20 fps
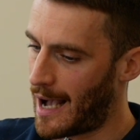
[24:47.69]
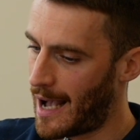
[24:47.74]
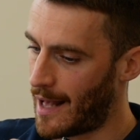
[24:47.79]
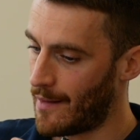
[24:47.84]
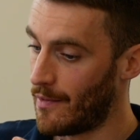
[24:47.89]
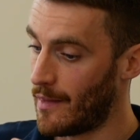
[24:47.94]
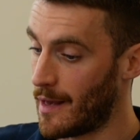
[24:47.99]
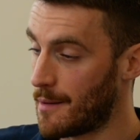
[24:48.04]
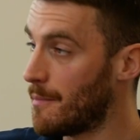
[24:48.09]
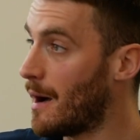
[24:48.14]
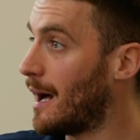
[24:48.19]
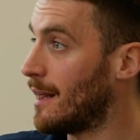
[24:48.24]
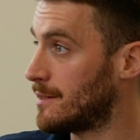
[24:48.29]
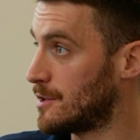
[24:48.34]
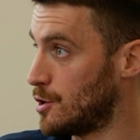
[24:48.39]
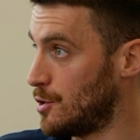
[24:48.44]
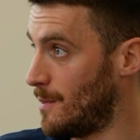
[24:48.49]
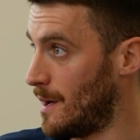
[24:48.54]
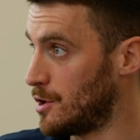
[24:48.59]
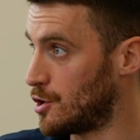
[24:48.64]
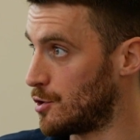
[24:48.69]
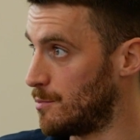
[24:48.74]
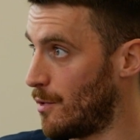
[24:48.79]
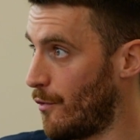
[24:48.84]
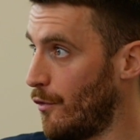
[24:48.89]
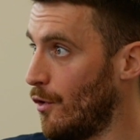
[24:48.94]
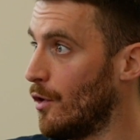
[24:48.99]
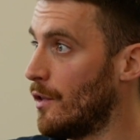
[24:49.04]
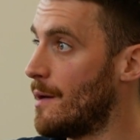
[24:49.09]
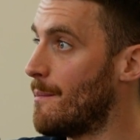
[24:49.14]
and they, as you mentioned
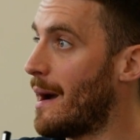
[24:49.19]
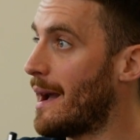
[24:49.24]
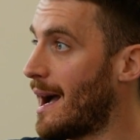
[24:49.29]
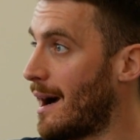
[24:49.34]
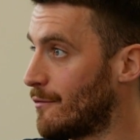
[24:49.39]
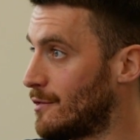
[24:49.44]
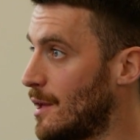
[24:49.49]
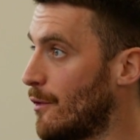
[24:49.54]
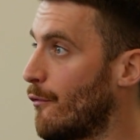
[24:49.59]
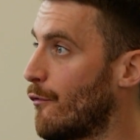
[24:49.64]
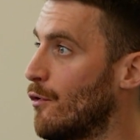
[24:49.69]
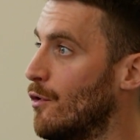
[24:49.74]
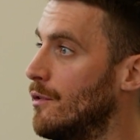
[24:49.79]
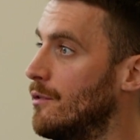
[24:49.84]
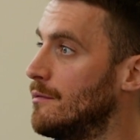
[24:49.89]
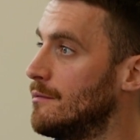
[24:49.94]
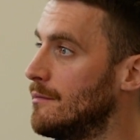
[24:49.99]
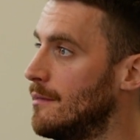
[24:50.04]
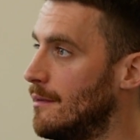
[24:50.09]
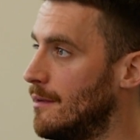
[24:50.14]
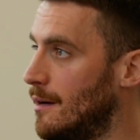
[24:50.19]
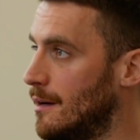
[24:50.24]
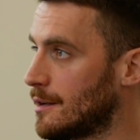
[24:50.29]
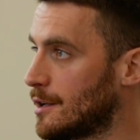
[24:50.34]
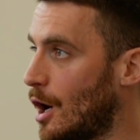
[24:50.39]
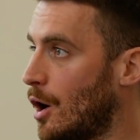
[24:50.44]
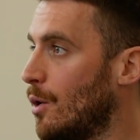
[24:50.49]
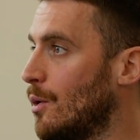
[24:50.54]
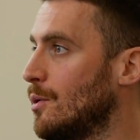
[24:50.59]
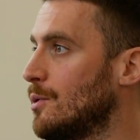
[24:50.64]
before, they may have different
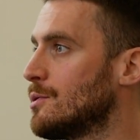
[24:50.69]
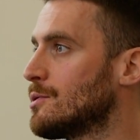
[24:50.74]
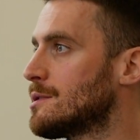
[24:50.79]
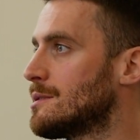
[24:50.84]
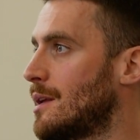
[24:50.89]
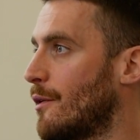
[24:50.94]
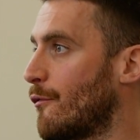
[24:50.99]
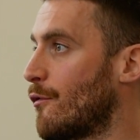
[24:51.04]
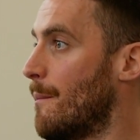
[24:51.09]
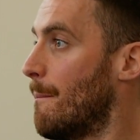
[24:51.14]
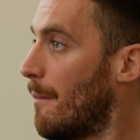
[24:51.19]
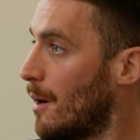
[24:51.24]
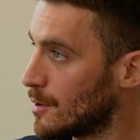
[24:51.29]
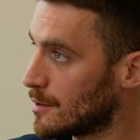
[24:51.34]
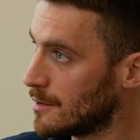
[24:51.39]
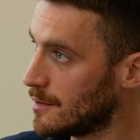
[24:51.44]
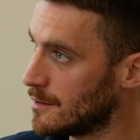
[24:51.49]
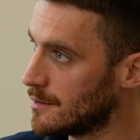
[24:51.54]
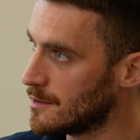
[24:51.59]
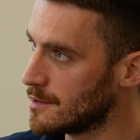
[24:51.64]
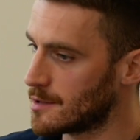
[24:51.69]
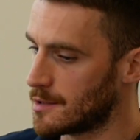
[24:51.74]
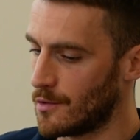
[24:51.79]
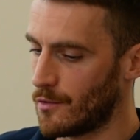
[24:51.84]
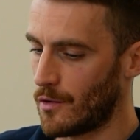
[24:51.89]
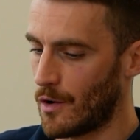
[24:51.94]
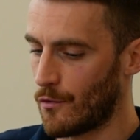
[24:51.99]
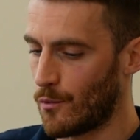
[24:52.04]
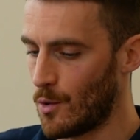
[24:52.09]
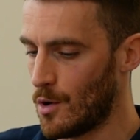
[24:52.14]
goals, different models
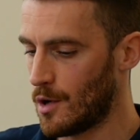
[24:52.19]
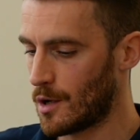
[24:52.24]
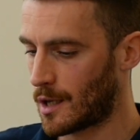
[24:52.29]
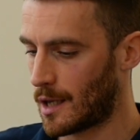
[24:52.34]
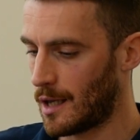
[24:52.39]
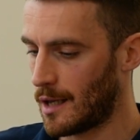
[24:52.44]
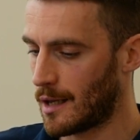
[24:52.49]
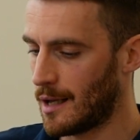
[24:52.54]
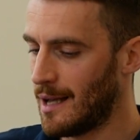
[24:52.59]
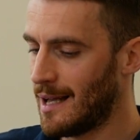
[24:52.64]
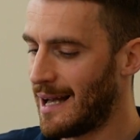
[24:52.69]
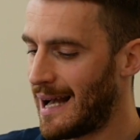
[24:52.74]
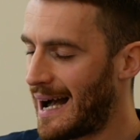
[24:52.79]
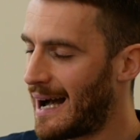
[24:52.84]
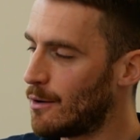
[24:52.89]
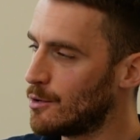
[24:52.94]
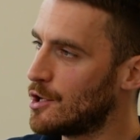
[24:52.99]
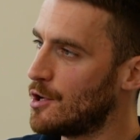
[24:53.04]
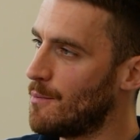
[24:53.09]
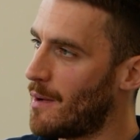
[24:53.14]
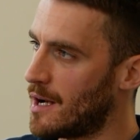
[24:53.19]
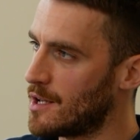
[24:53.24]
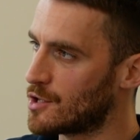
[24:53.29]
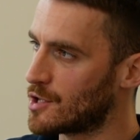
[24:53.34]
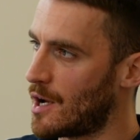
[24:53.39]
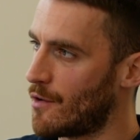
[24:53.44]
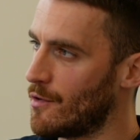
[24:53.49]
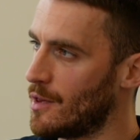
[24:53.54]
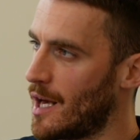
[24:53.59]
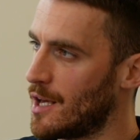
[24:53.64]
of working. How do you
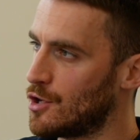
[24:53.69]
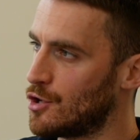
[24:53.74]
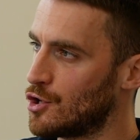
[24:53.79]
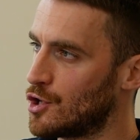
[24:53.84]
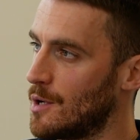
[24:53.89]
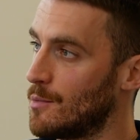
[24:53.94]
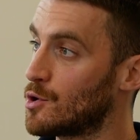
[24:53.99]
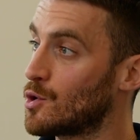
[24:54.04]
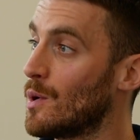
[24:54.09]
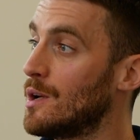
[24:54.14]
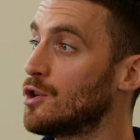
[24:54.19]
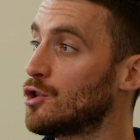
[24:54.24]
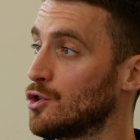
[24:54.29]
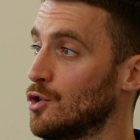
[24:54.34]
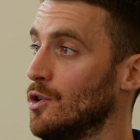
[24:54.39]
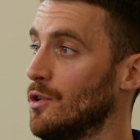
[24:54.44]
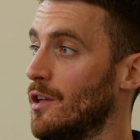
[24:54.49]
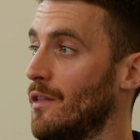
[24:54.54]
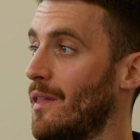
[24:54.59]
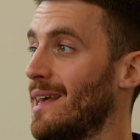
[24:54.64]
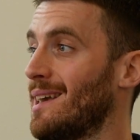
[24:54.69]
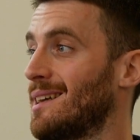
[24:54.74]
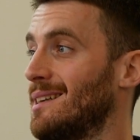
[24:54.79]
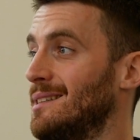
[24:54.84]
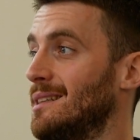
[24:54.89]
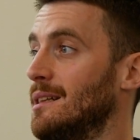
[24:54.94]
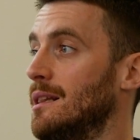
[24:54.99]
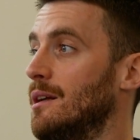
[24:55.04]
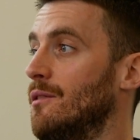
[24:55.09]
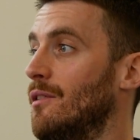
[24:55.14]
manage that relationship to ensure that they
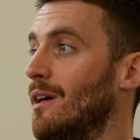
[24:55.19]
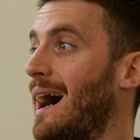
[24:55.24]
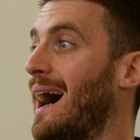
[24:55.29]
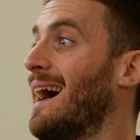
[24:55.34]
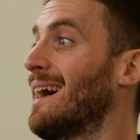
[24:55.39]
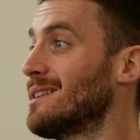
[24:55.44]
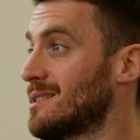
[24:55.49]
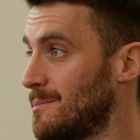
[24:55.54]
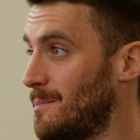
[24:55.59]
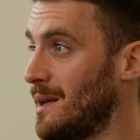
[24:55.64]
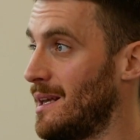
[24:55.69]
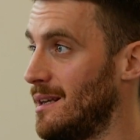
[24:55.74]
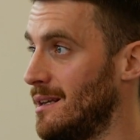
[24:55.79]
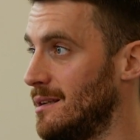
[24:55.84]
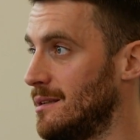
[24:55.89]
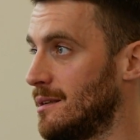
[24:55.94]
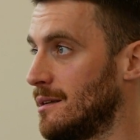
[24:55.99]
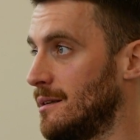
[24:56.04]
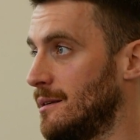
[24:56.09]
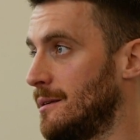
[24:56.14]
can deliver at speed?